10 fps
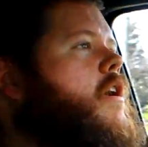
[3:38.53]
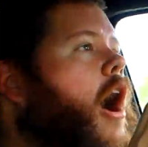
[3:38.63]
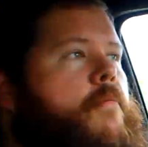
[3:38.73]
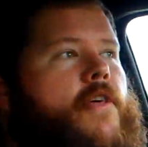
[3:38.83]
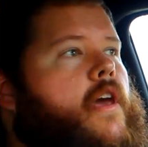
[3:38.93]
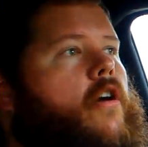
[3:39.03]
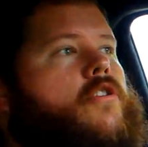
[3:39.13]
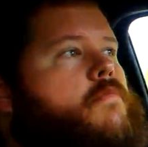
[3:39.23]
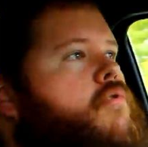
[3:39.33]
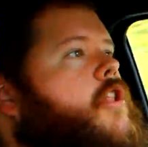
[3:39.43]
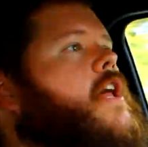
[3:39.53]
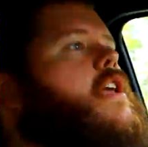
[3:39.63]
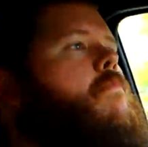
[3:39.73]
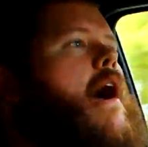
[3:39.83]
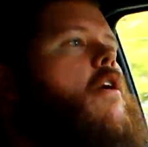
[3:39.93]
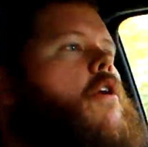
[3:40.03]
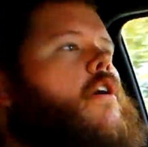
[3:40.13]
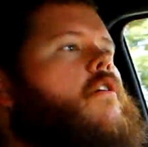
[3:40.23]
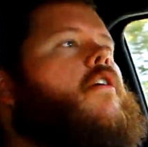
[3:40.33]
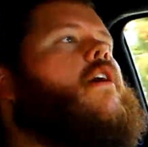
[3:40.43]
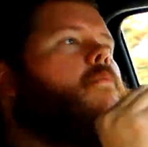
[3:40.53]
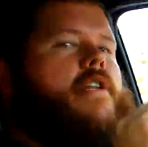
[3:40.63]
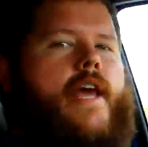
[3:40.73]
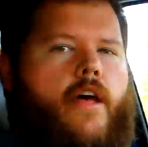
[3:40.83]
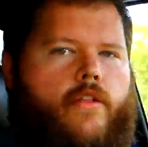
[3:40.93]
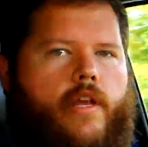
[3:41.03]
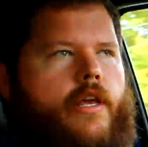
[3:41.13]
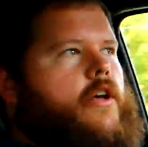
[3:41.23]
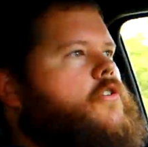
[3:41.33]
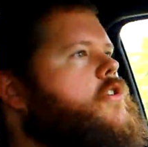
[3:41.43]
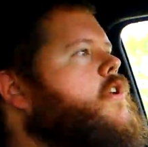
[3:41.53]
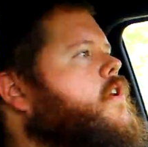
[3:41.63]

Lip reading: Up the hills, plenty of power. Coming down the hills,